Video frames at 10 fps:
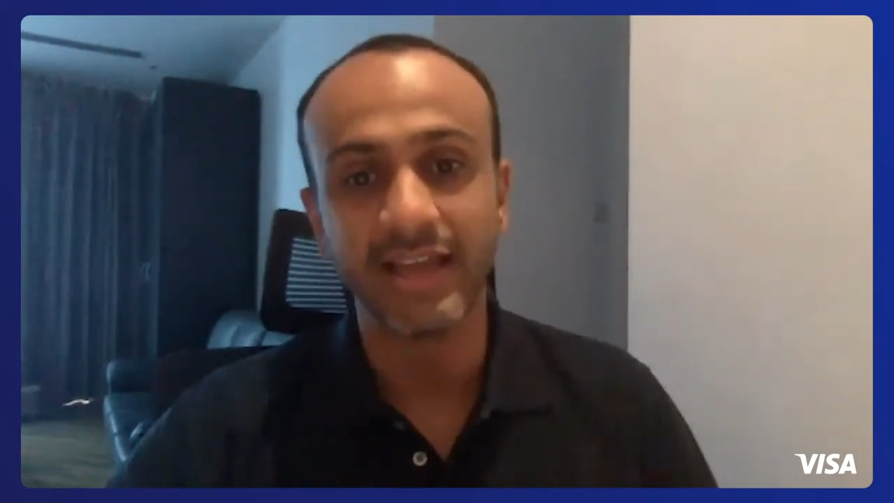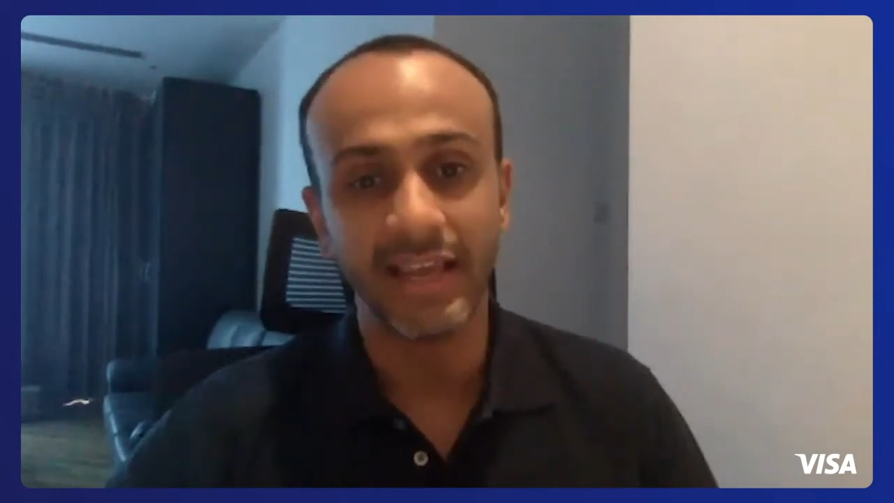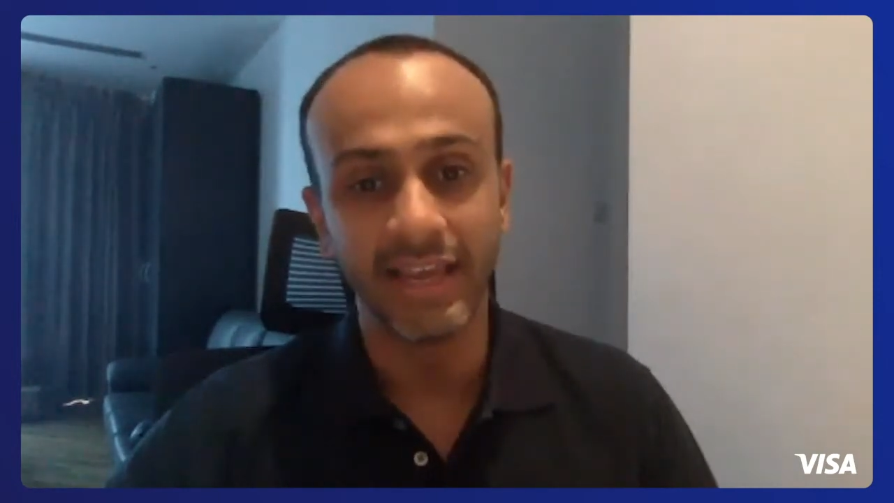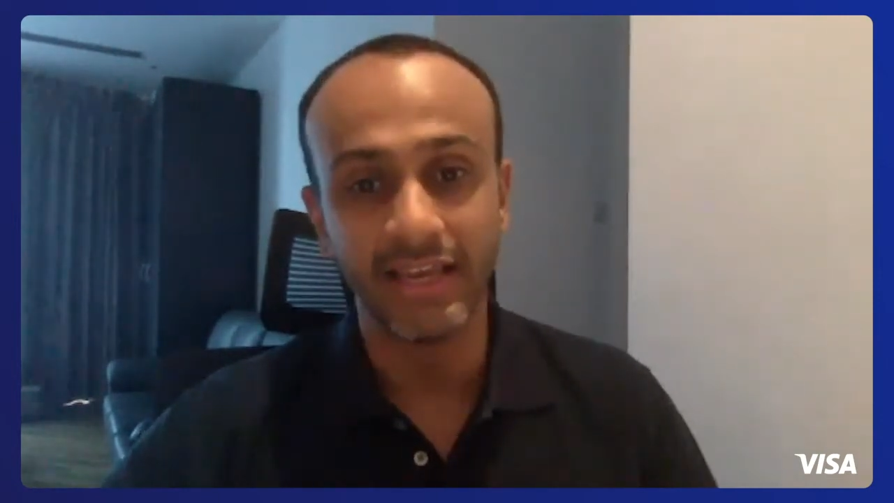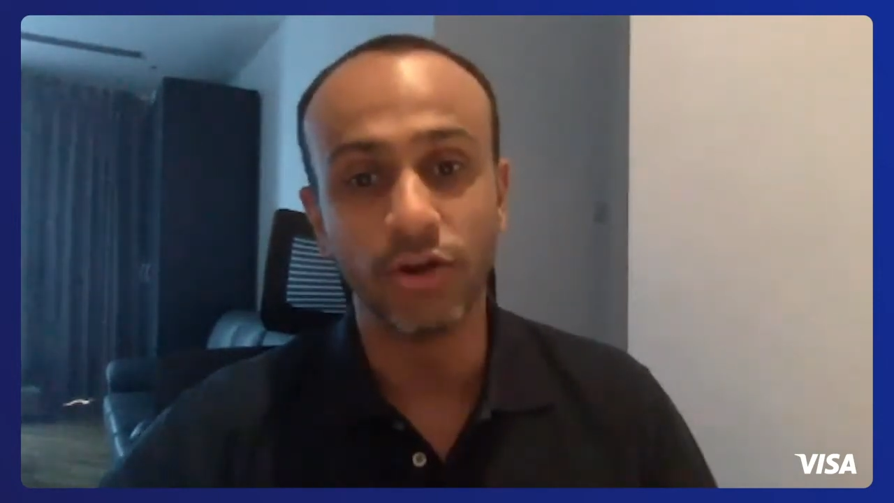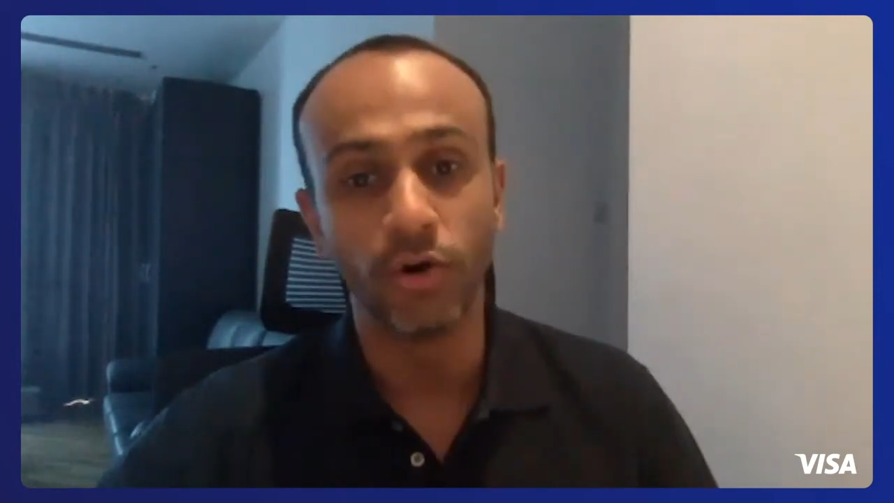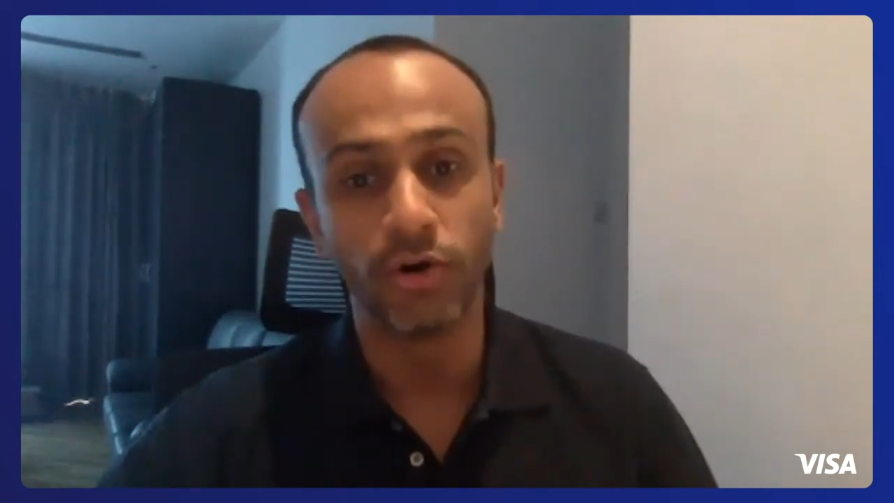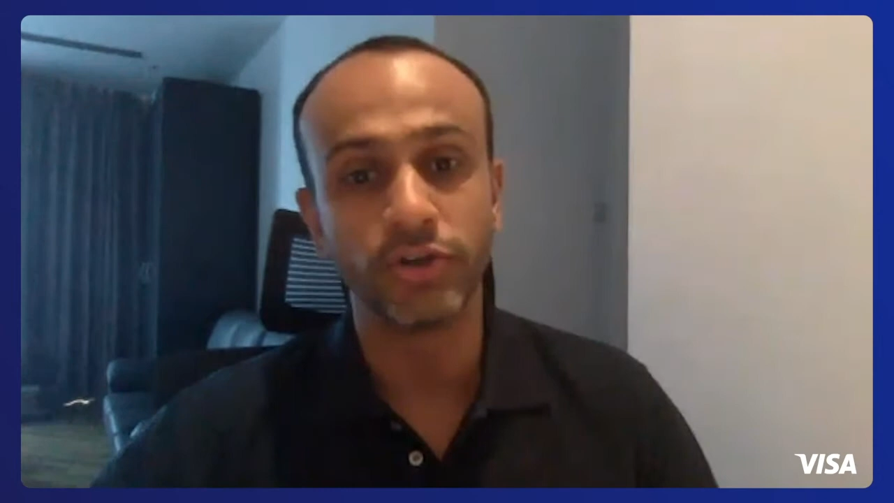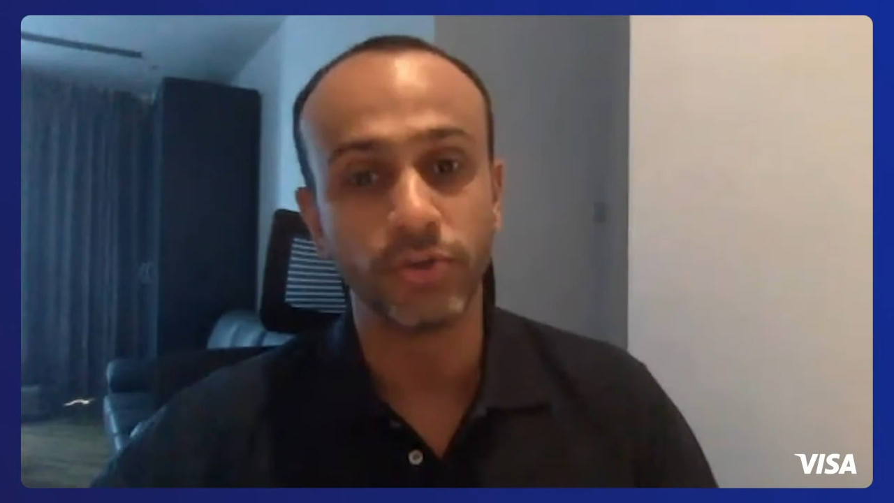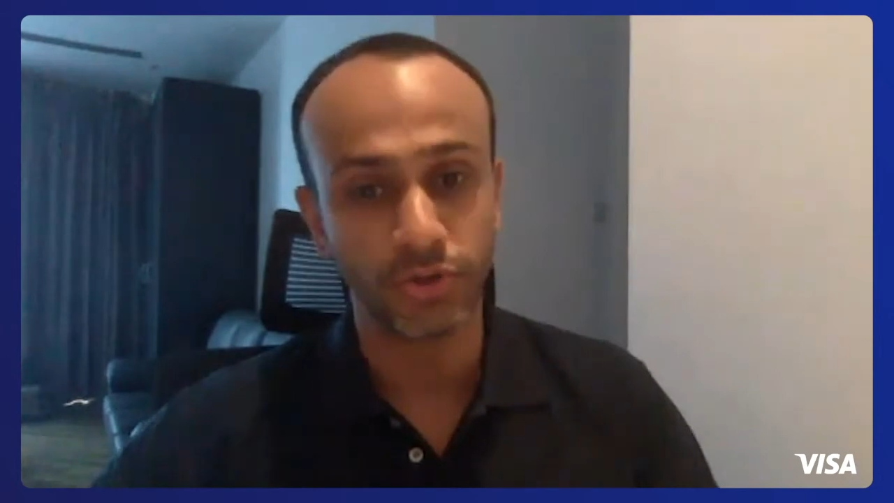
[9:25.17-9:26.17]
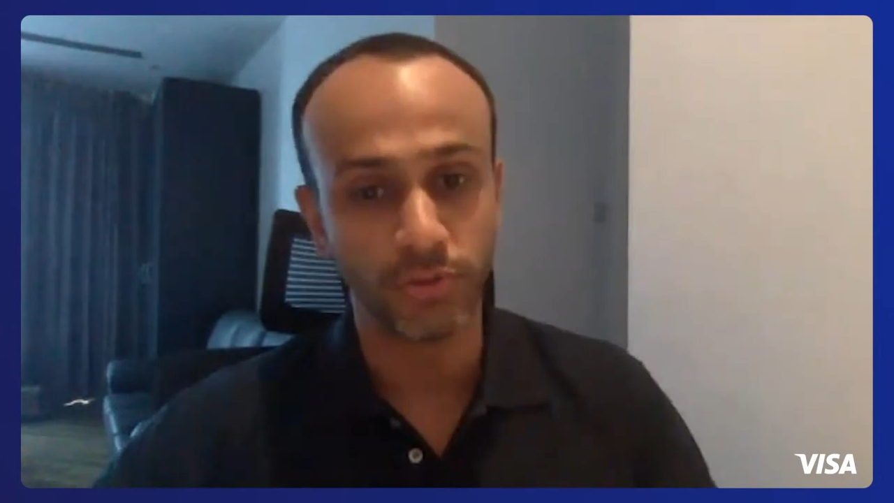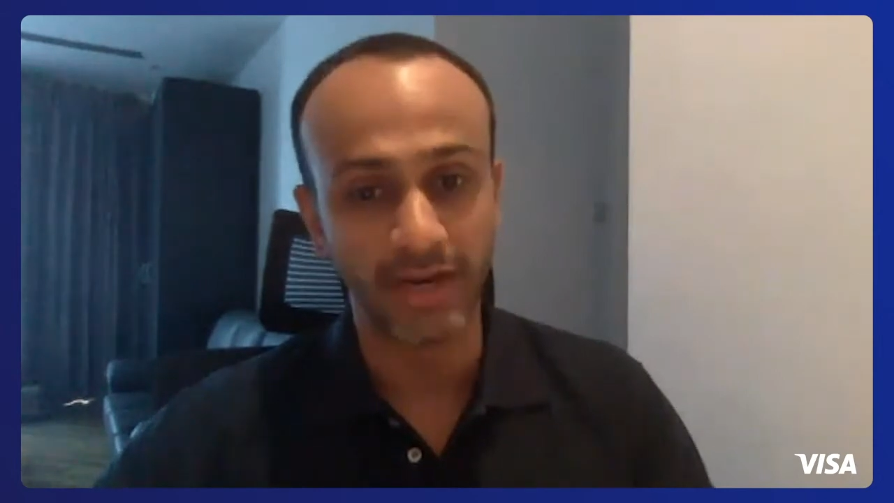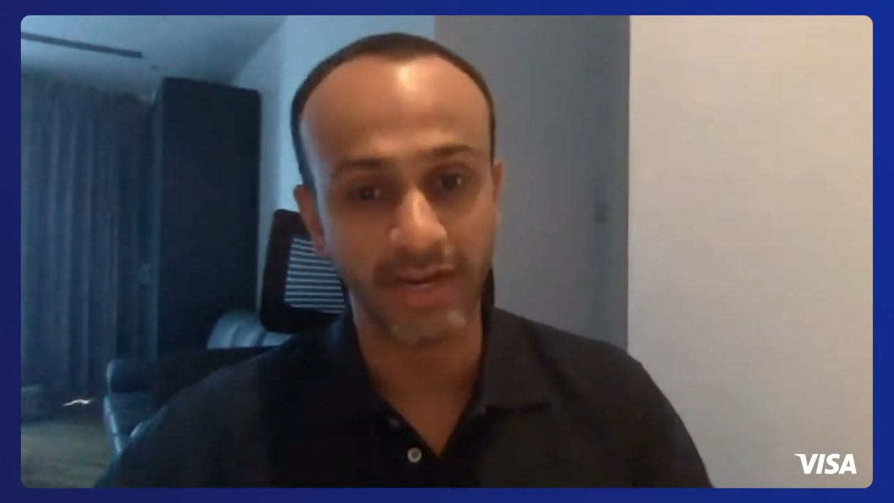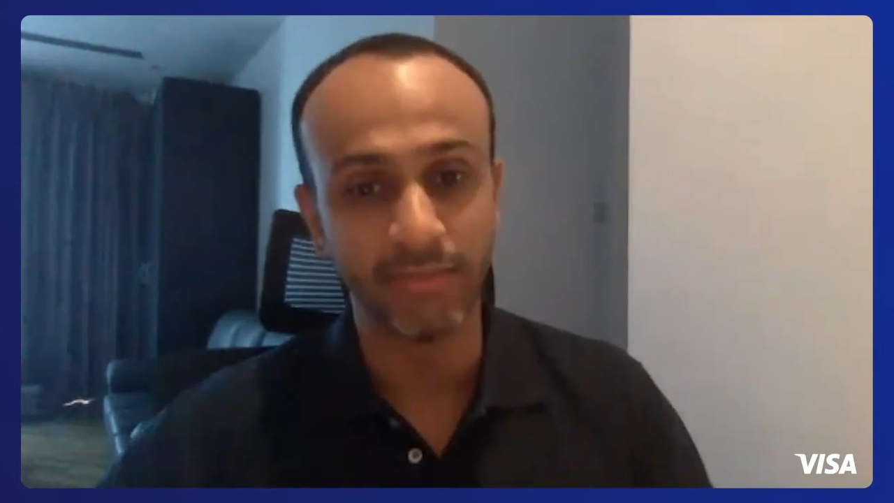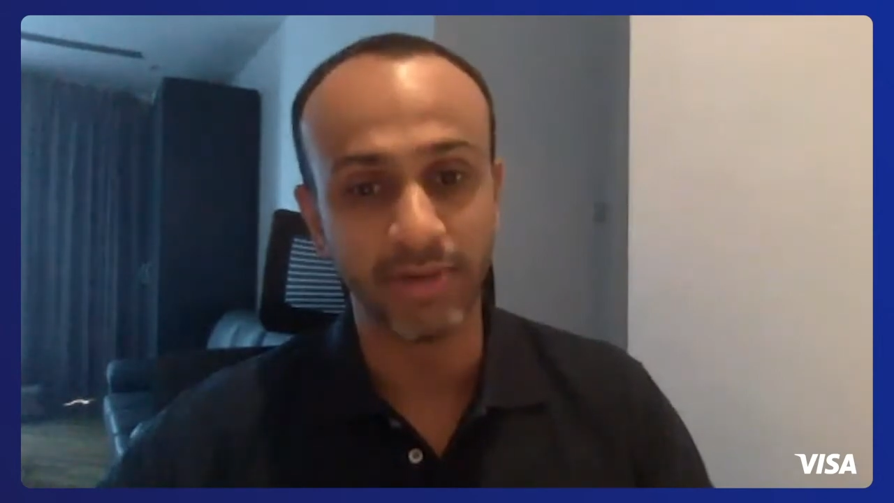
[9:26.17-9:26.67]
in order to
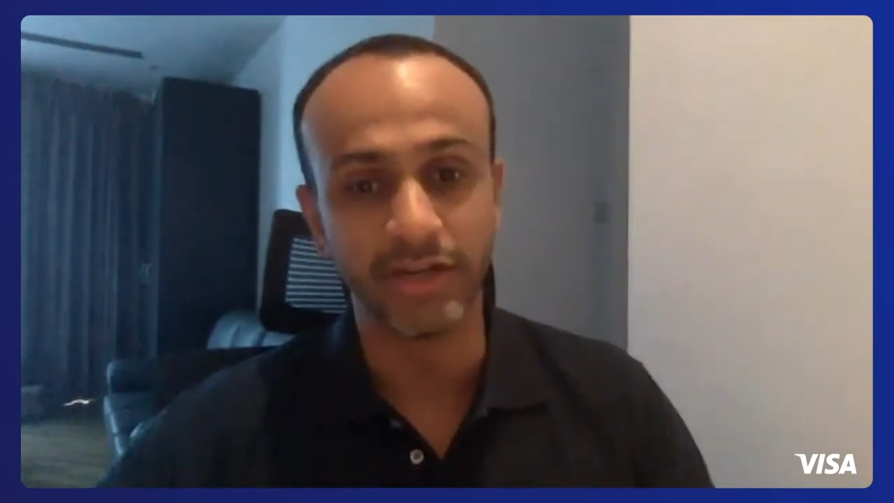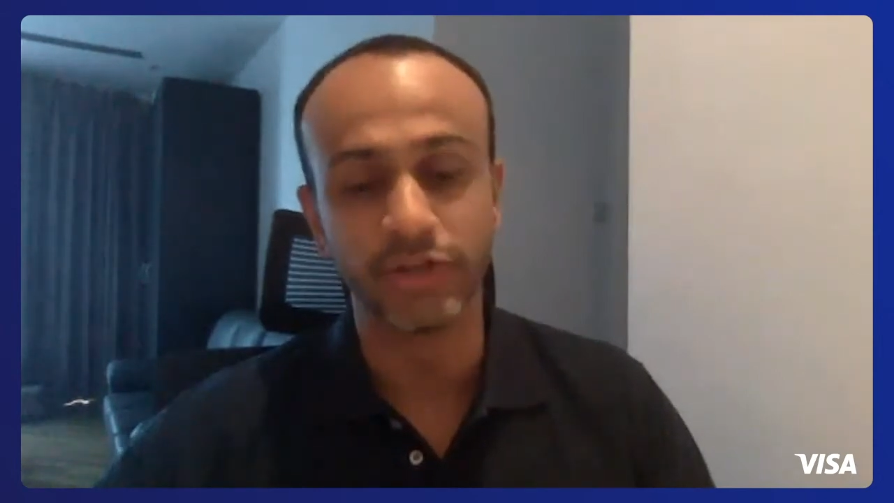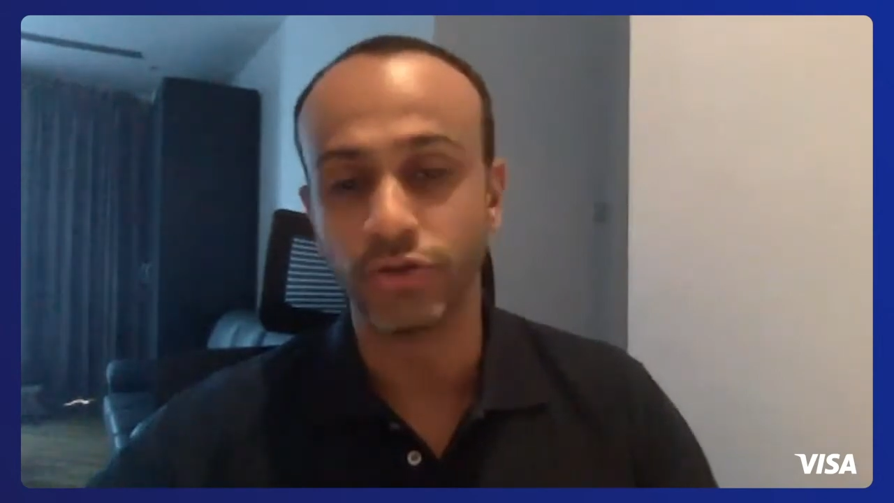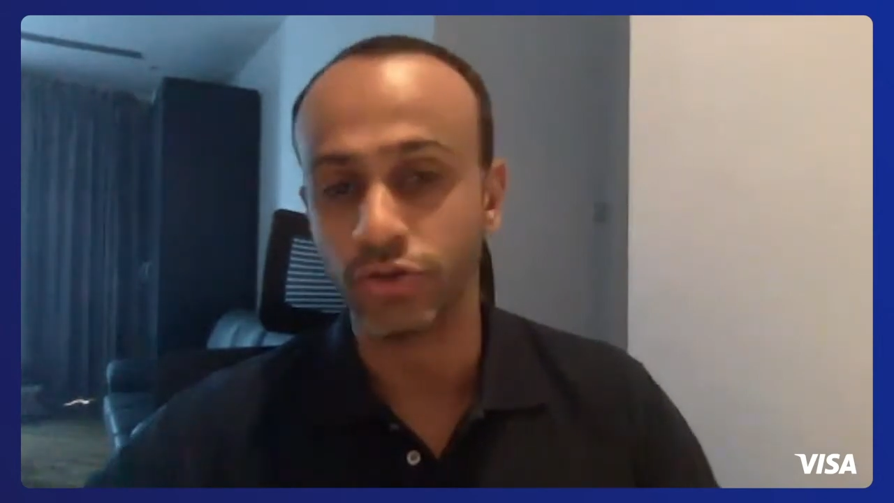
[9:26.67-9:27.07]
enable it to